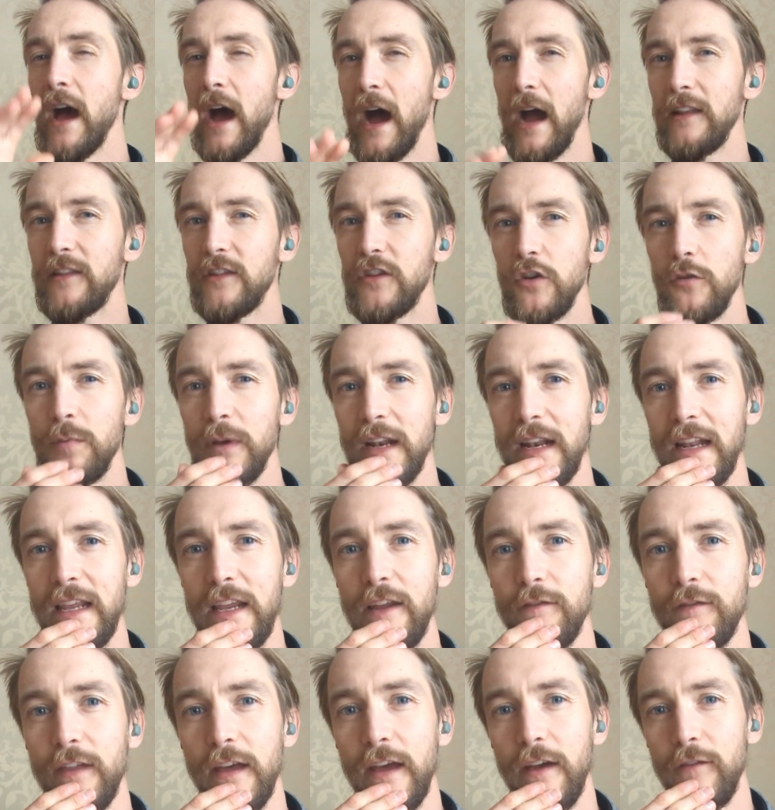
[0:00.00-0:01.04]
I do
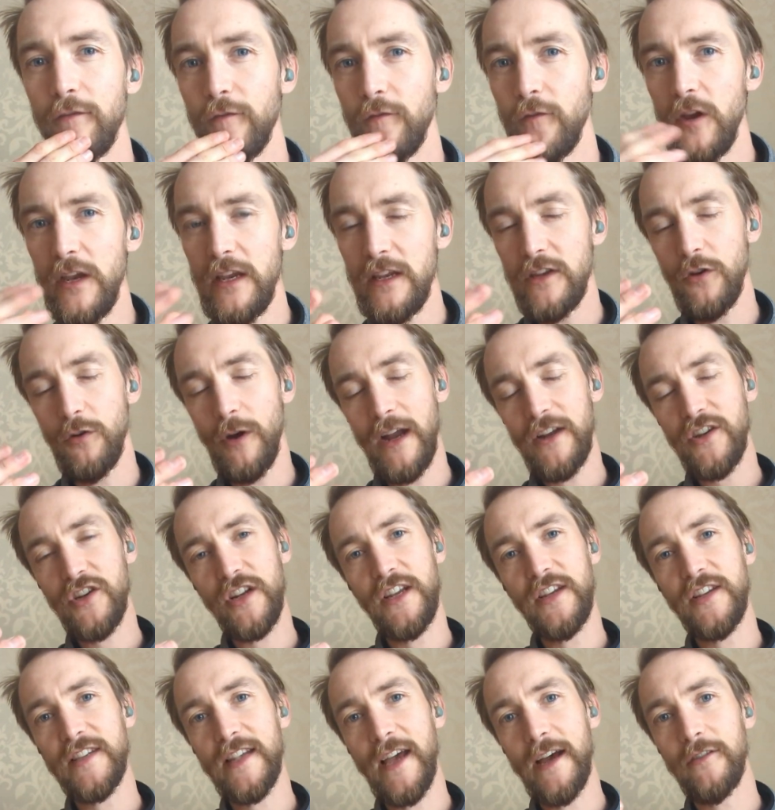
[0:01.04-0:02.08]
believe that Freet do
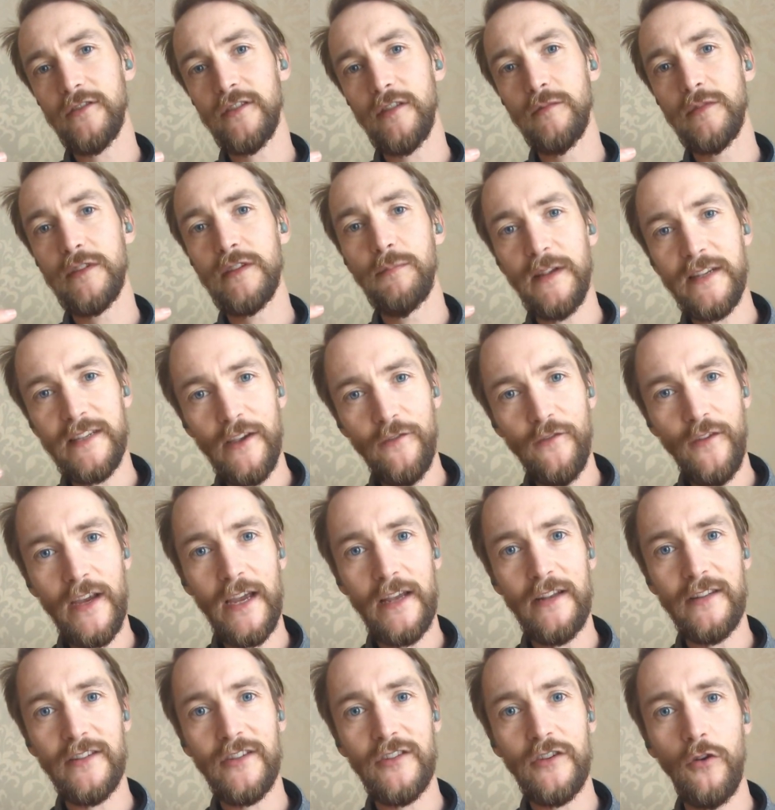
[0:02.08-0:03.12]
actually sell some specific
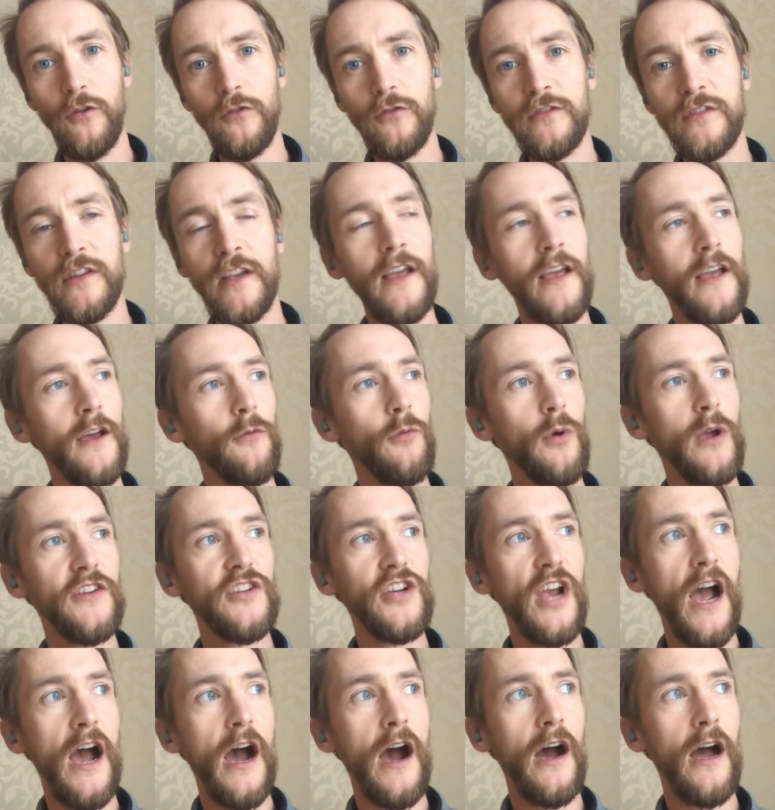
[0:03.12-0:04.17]
insoles,
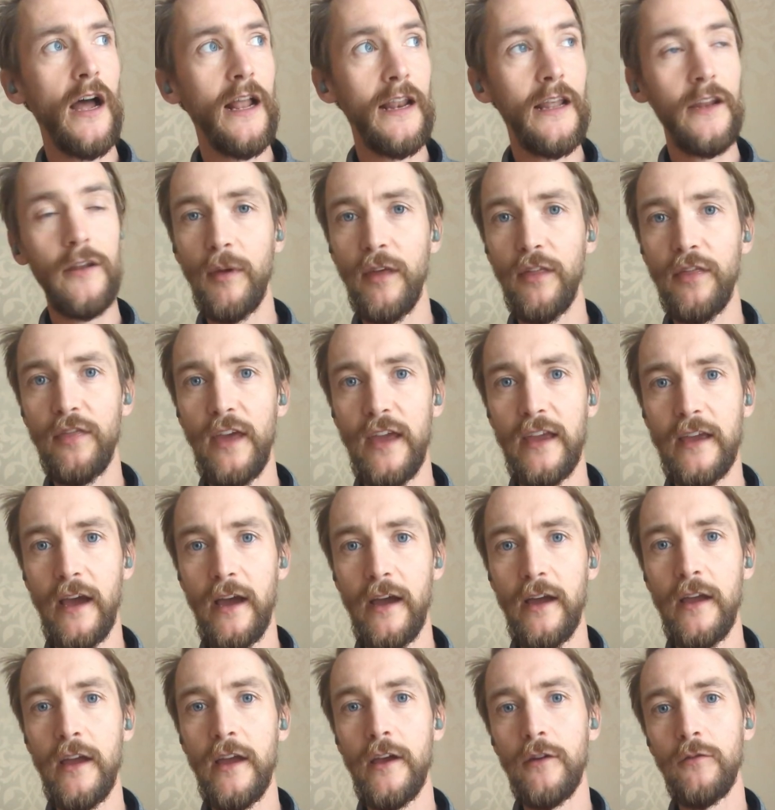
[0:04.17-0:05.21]
which are a little bit
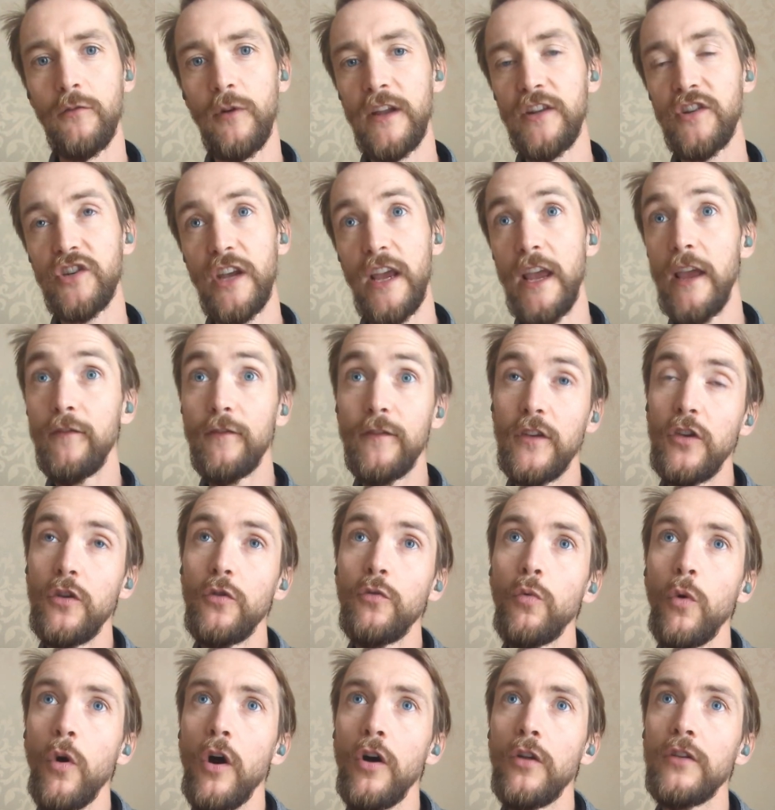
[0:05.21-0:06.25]
thicker, which if you
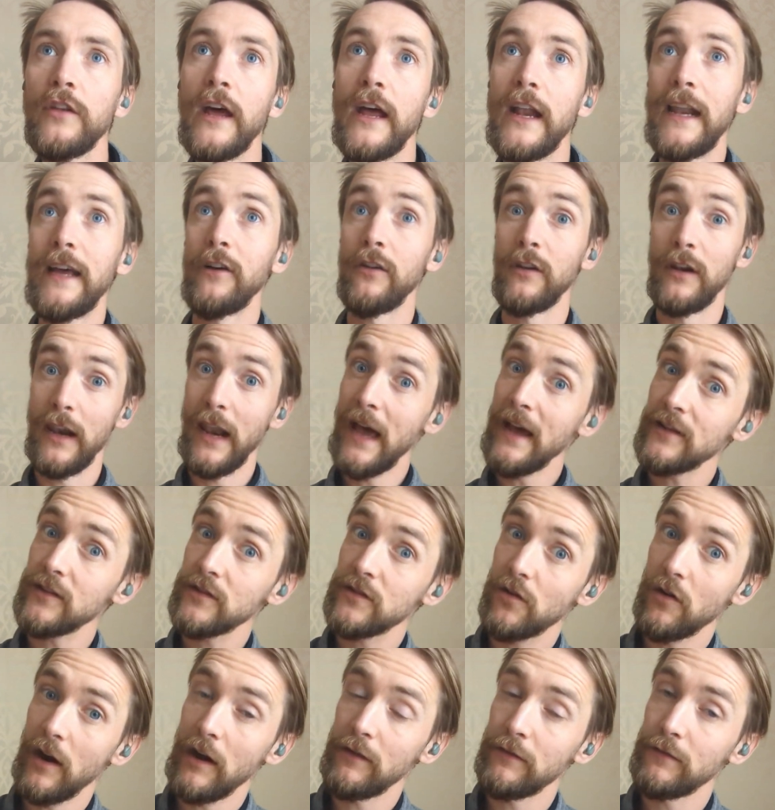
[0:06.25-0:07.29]
want a little less
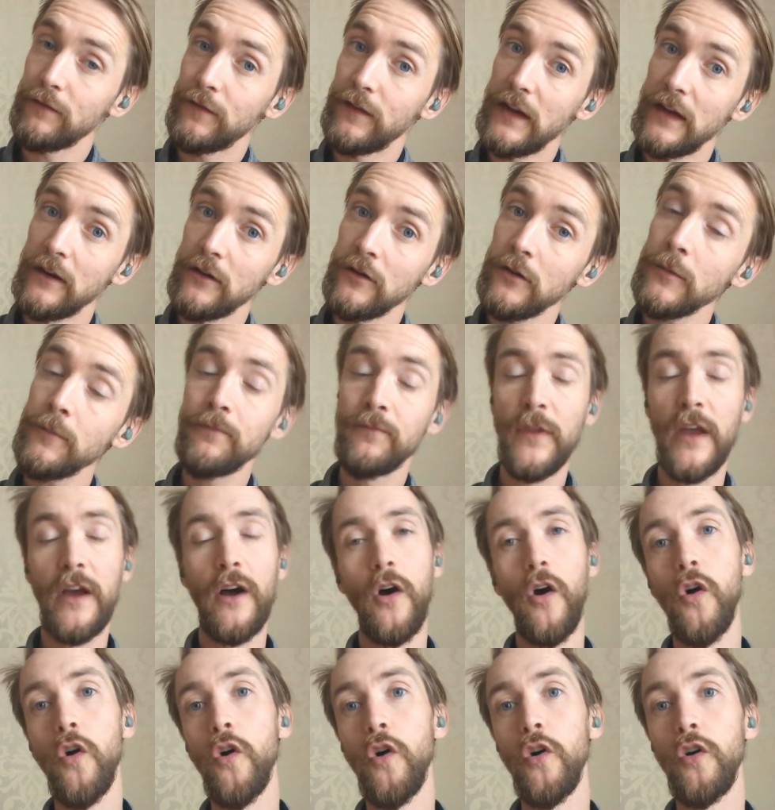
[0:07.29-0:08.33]
ground feel
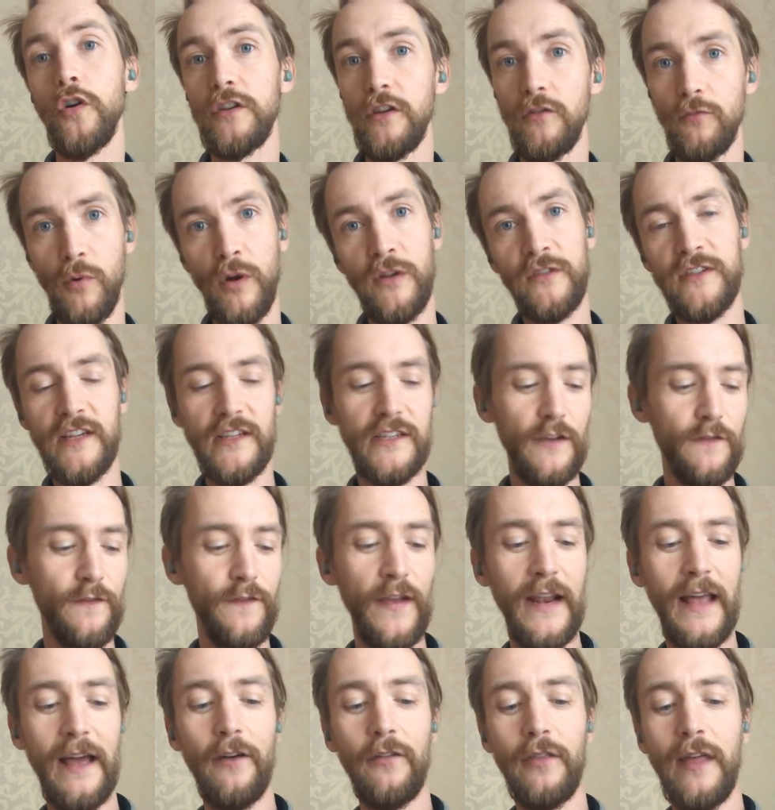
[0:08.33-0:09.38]
or you're wanting to
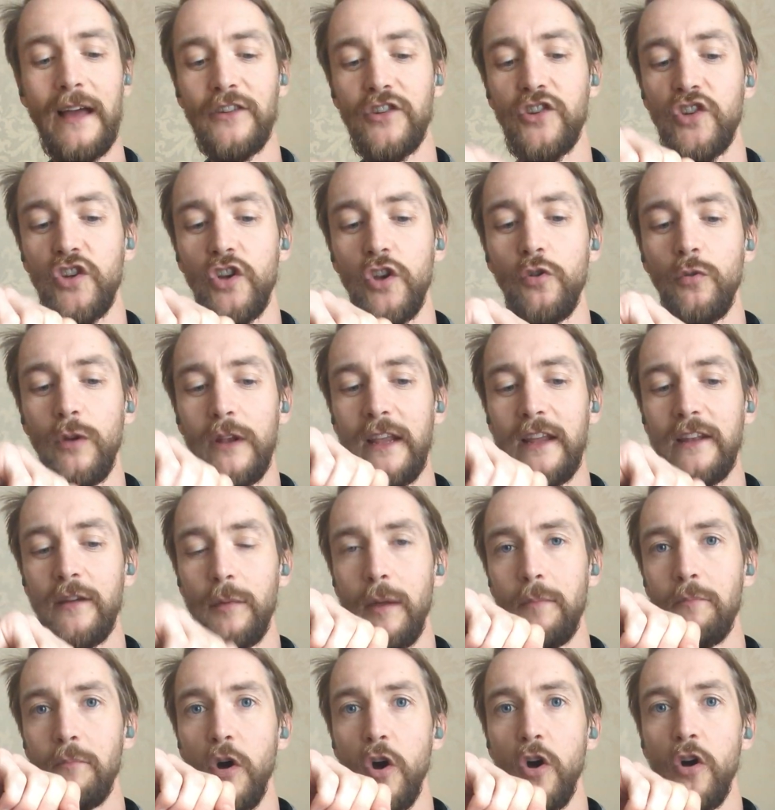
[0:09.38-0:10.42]
fill out that shoe a little
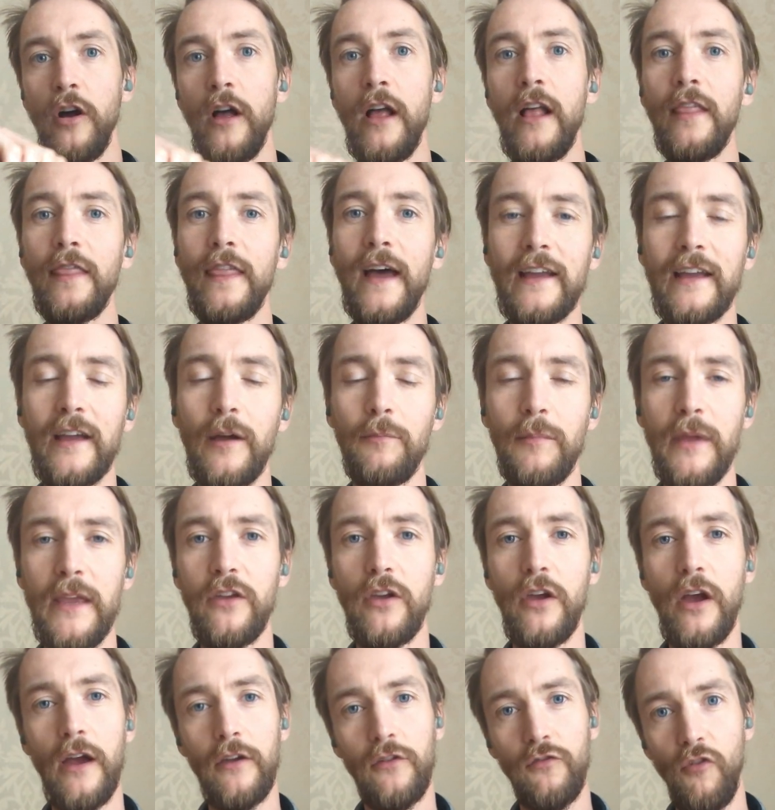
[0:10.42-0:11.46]
bit more, that can be
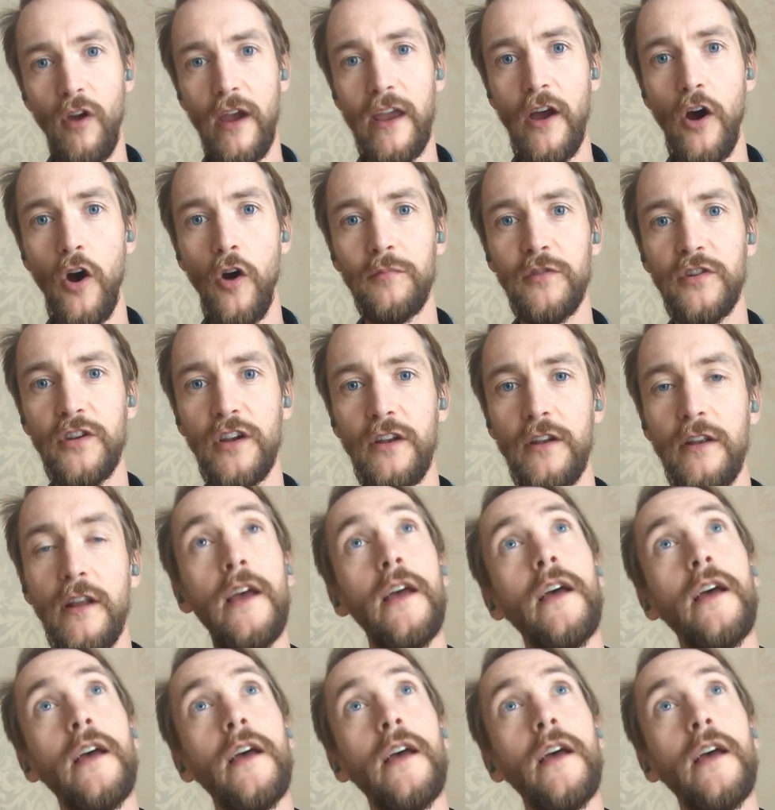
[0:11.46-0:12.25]
a great option.